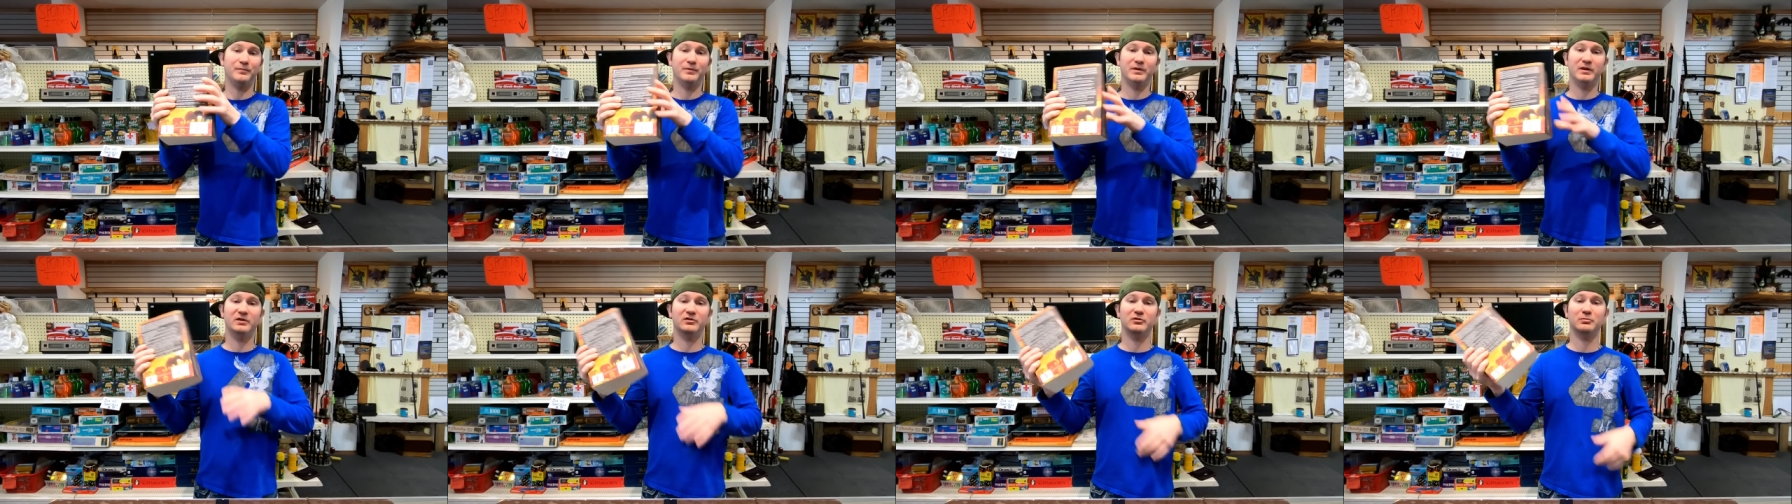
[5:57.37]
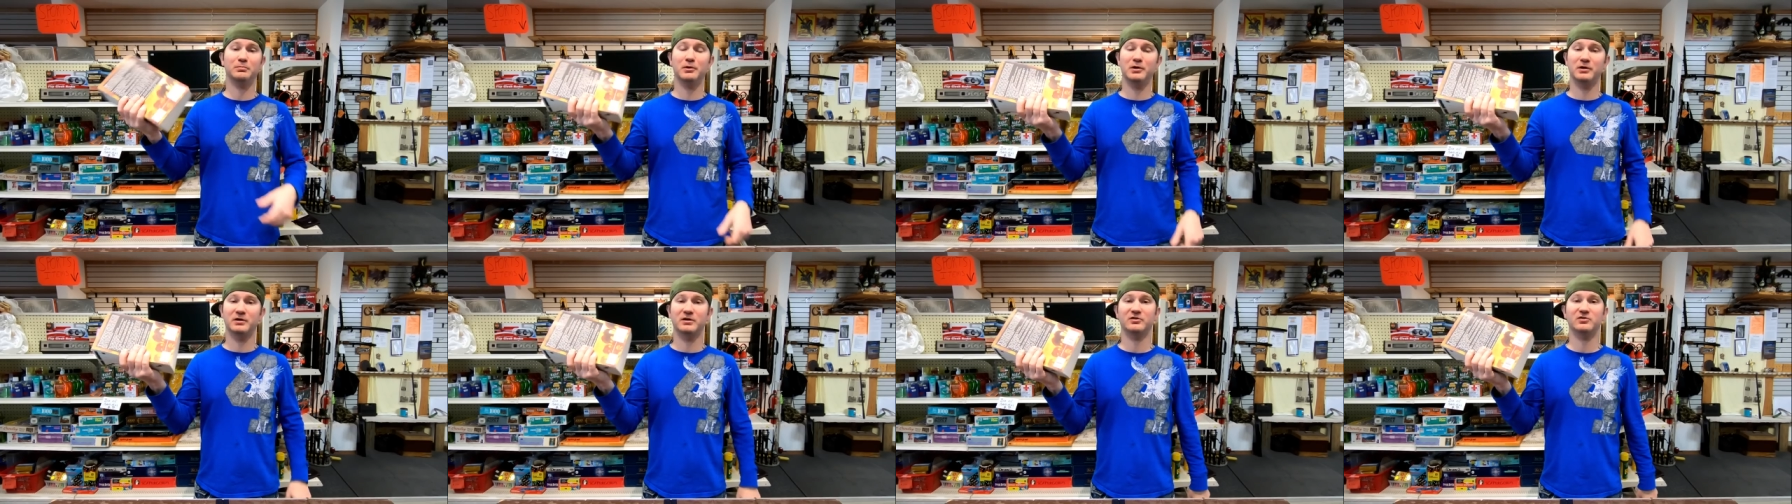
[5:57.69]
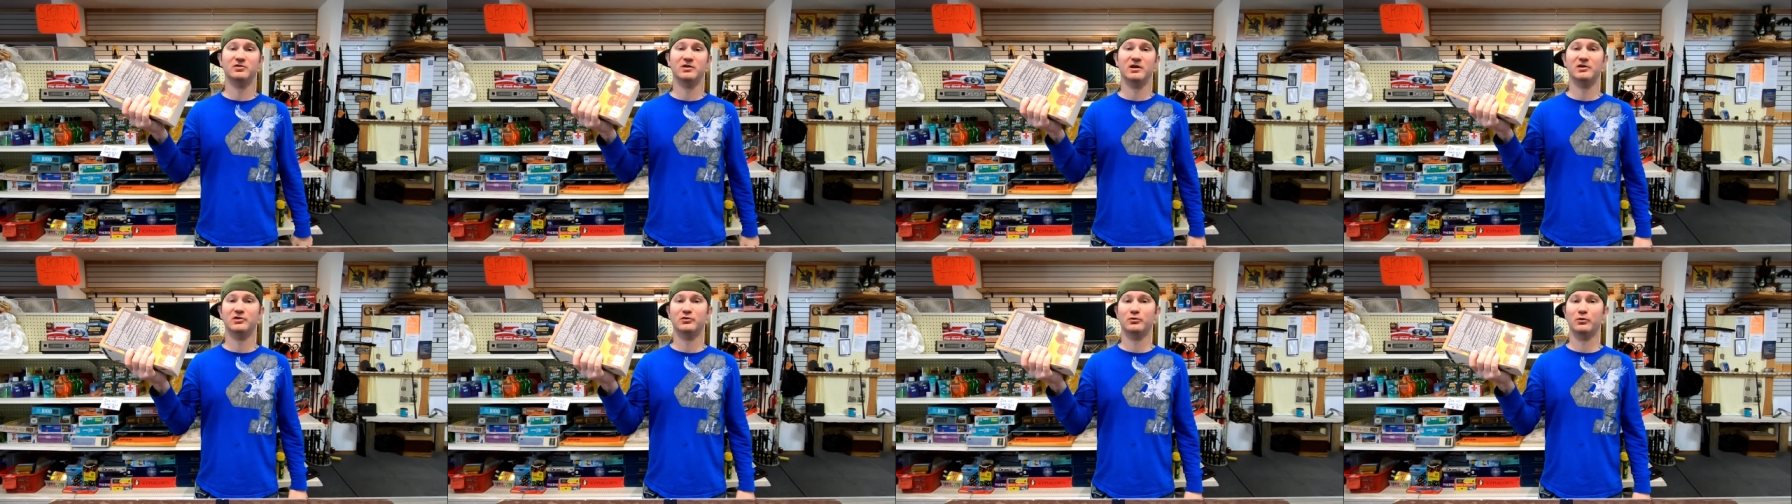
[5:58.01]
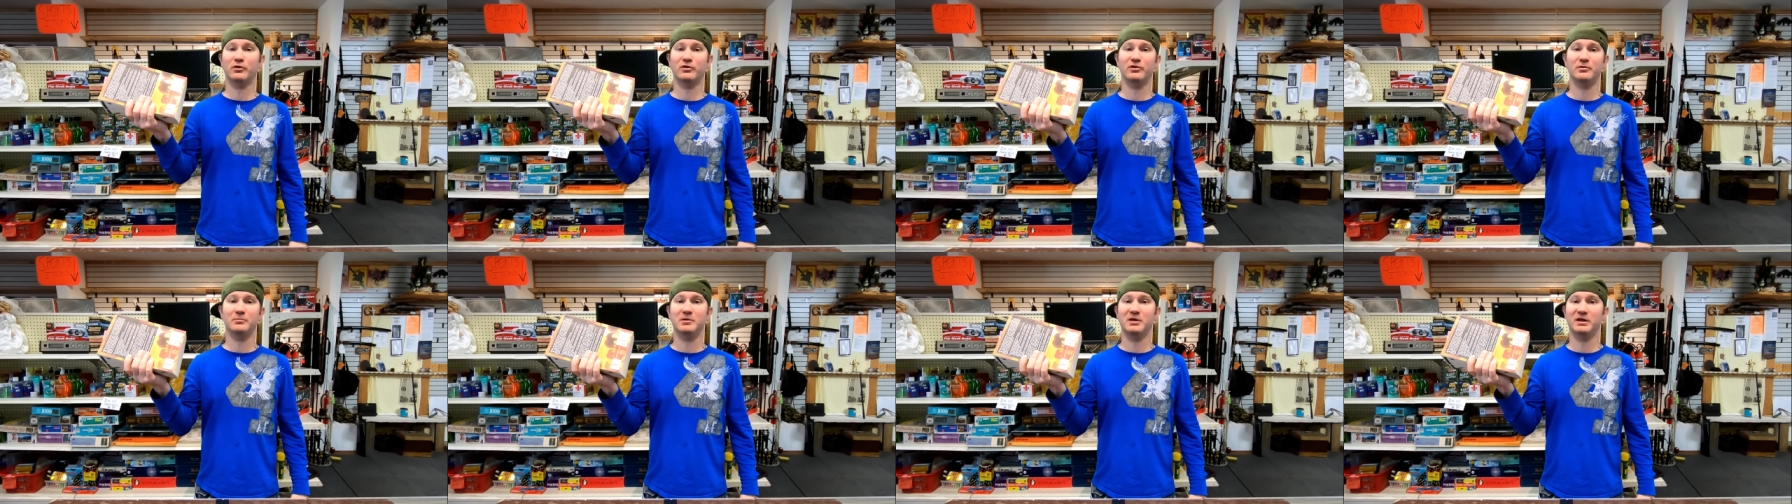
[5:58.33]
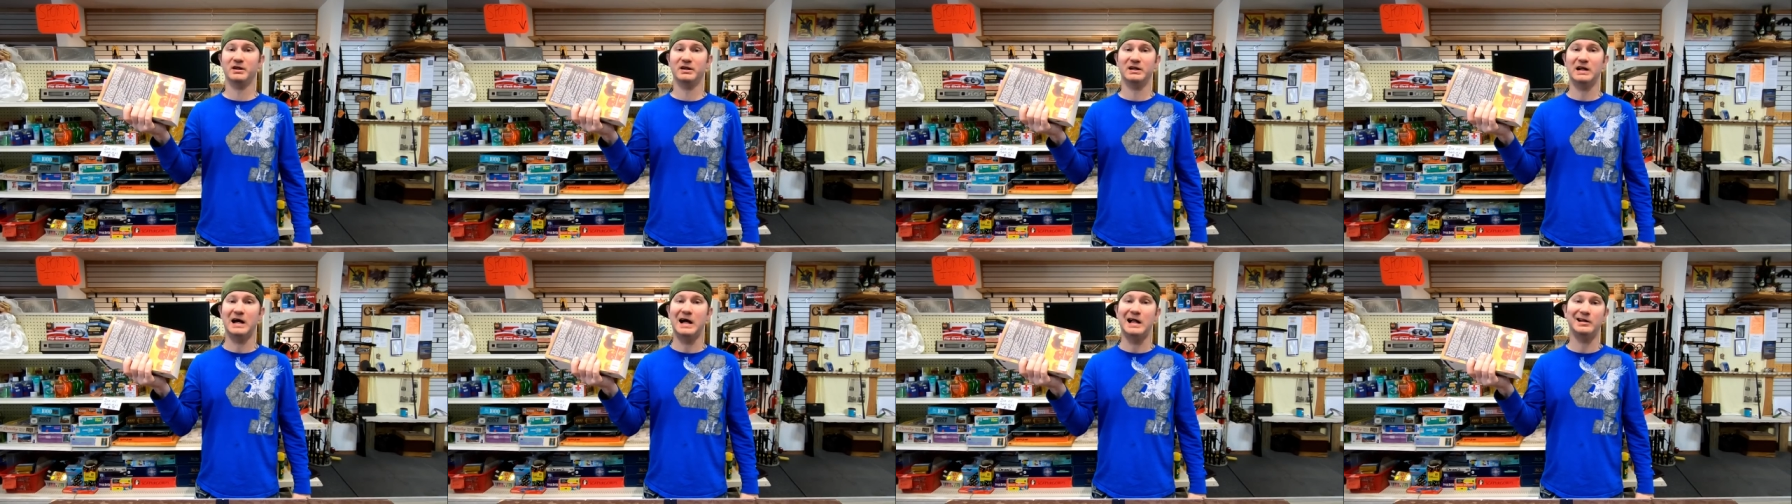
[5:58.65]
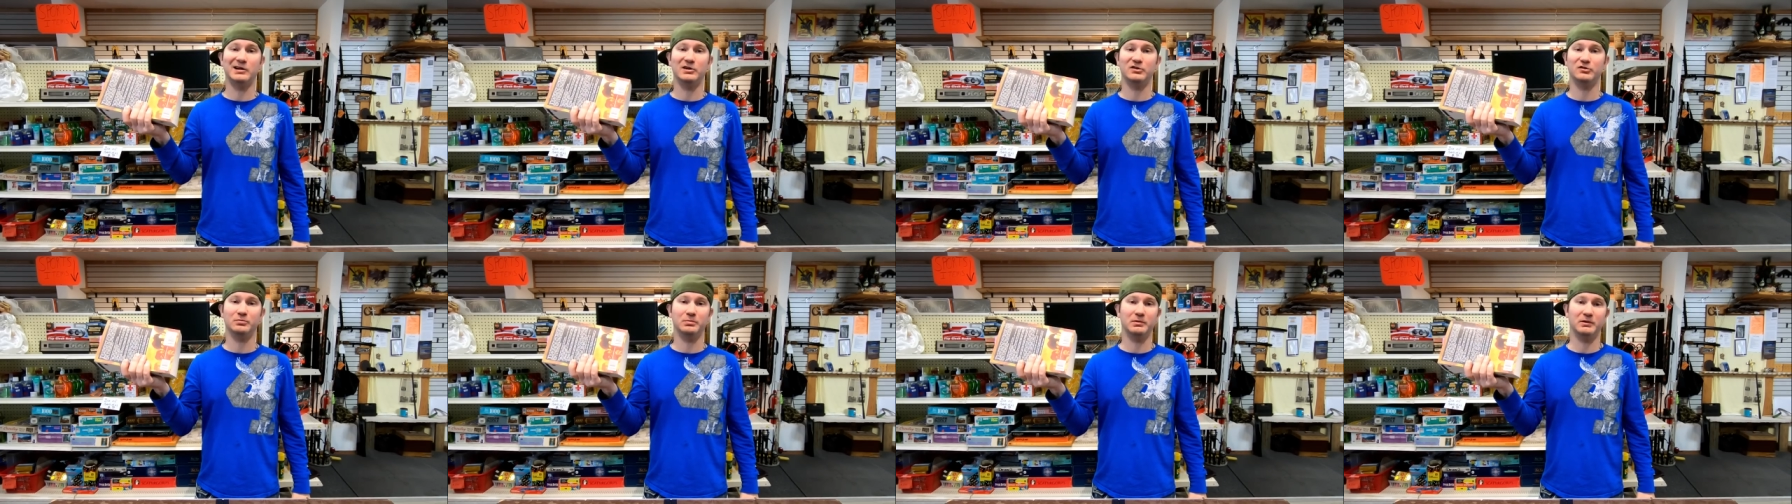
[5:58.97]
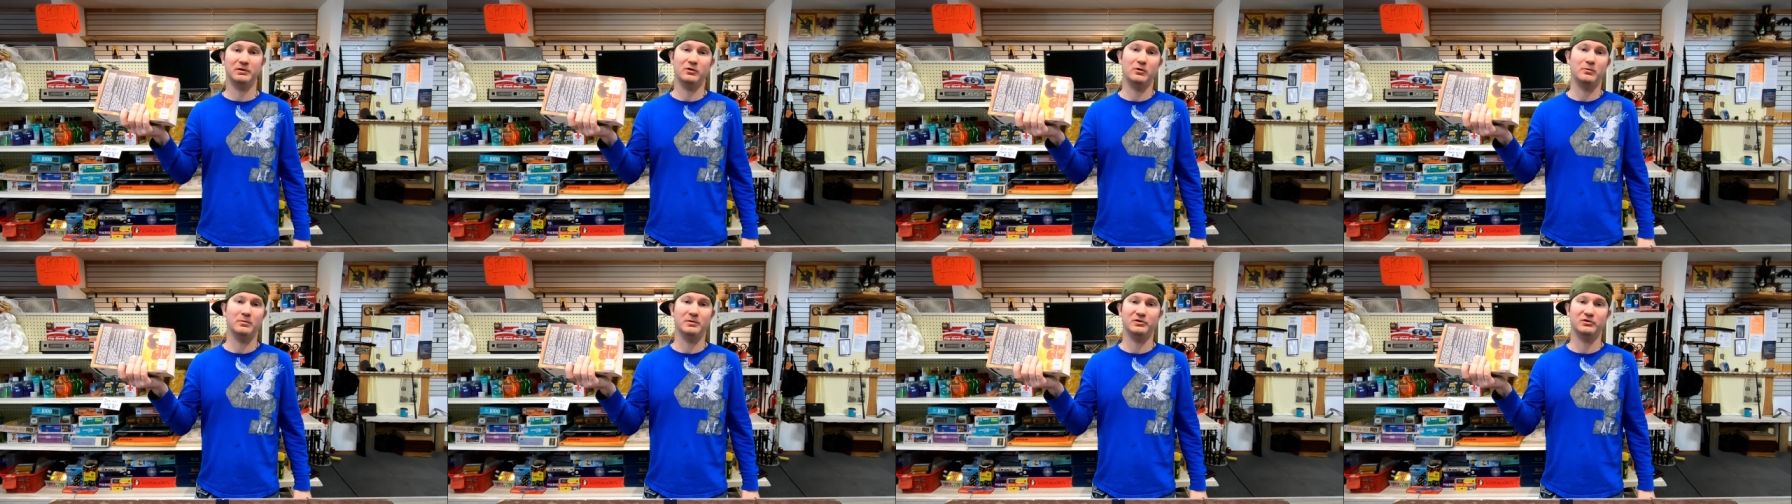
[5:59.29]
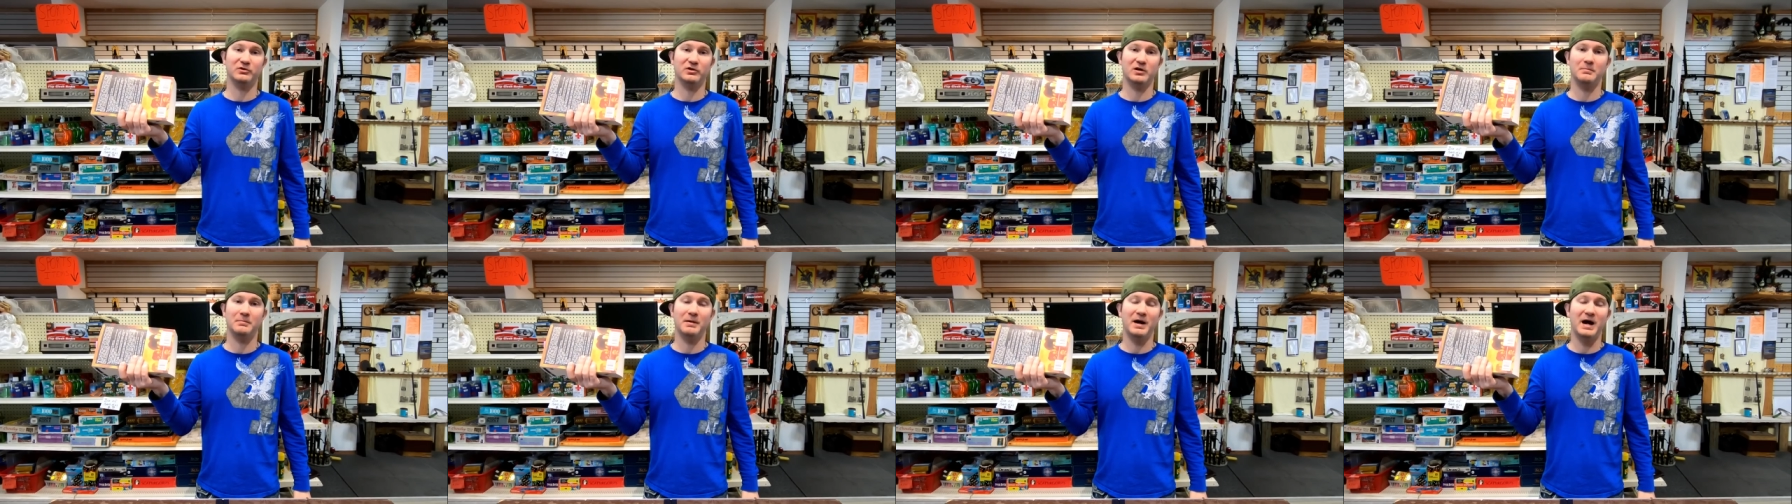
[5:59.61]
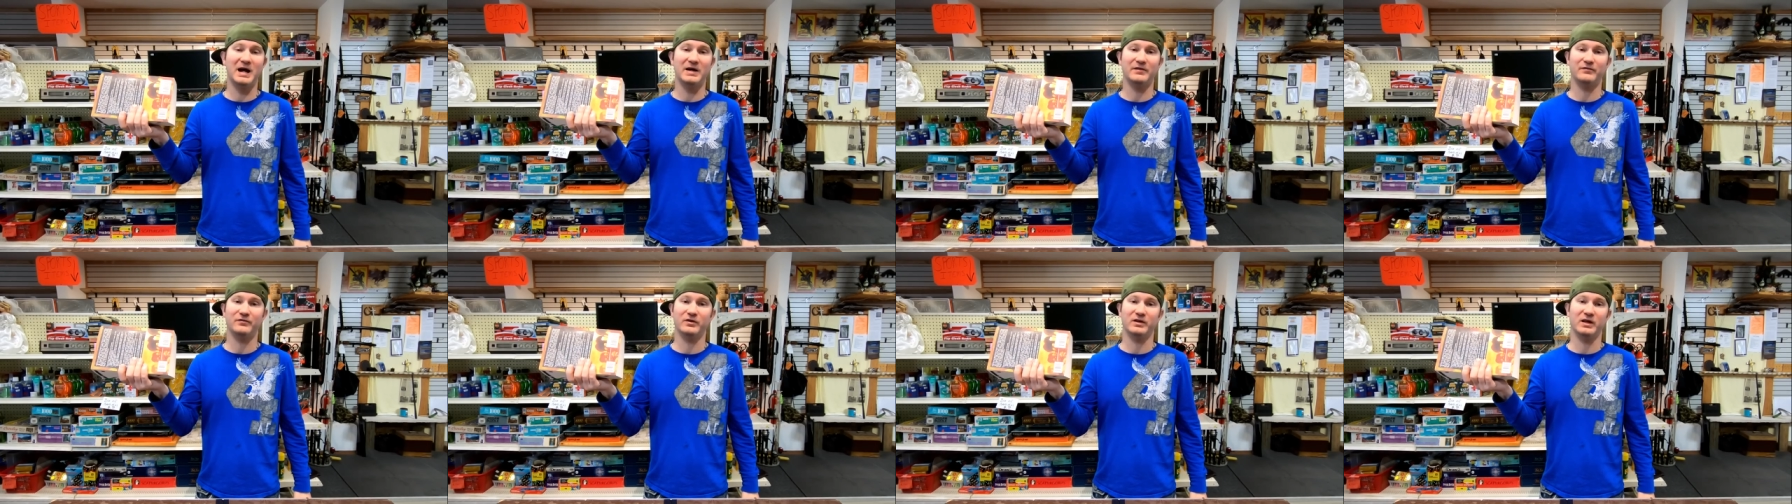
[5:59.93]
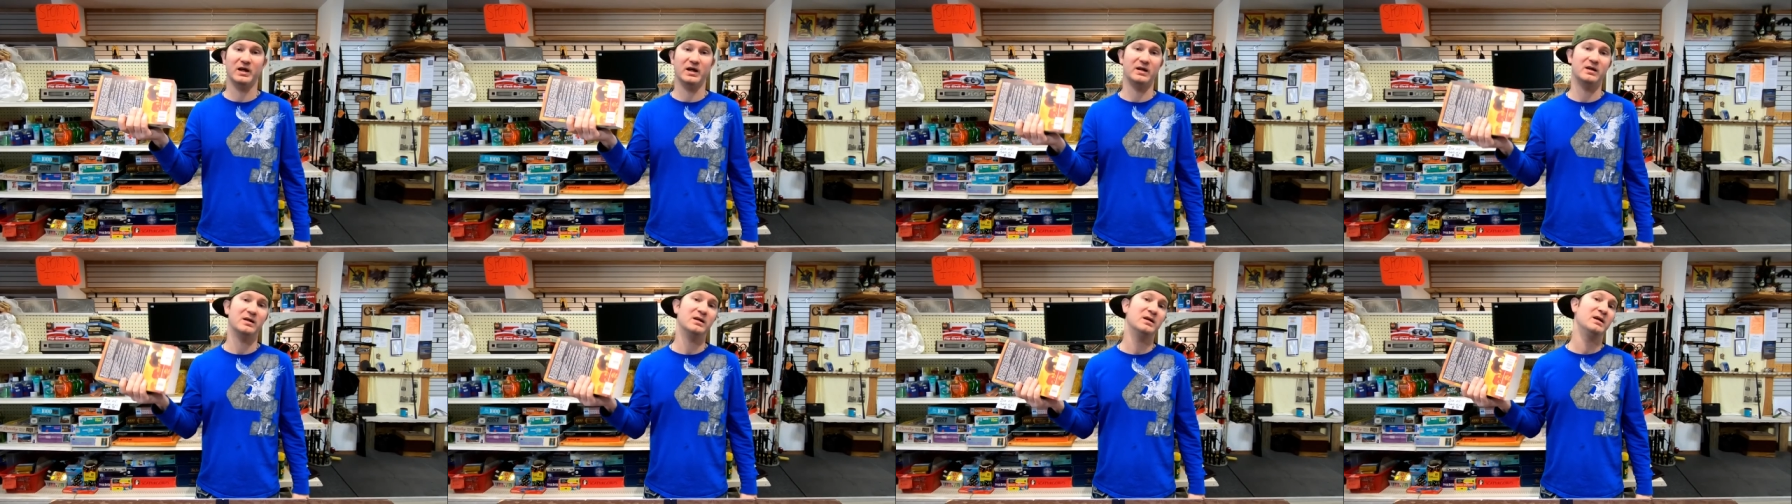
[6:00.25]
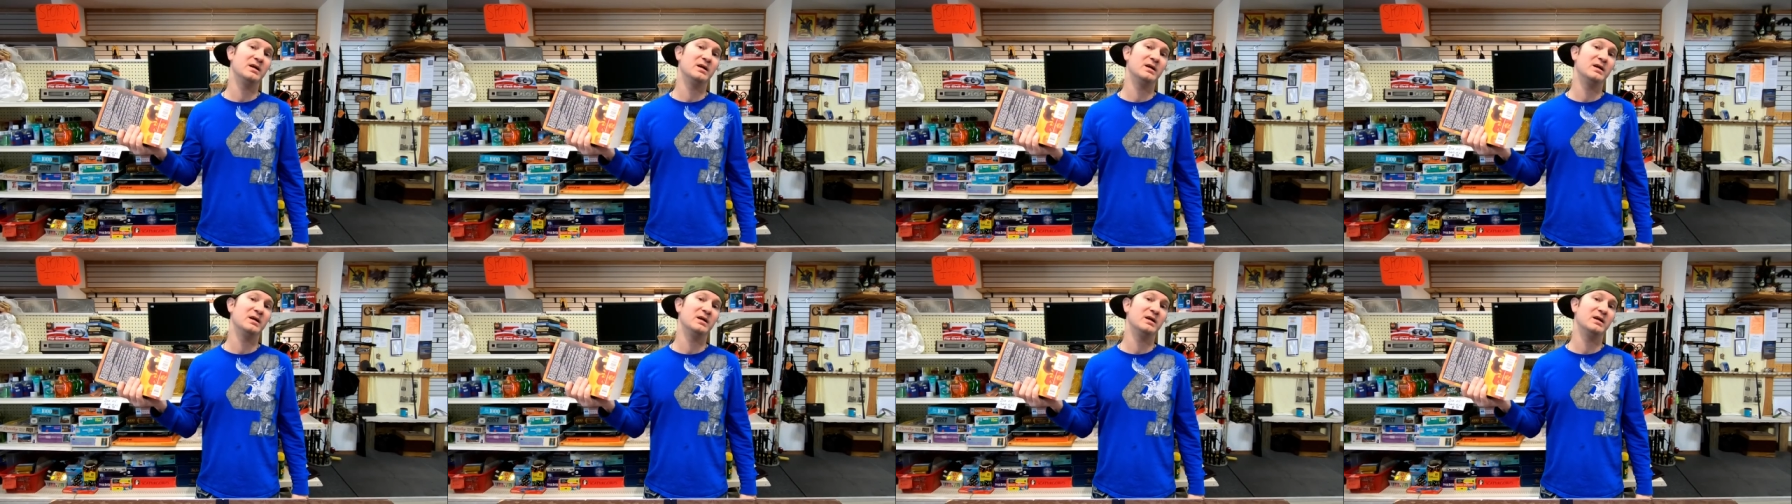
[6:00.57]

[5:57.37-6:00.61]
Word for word: This book could say it's worth a million dollars, but nobody's going to buy it for that.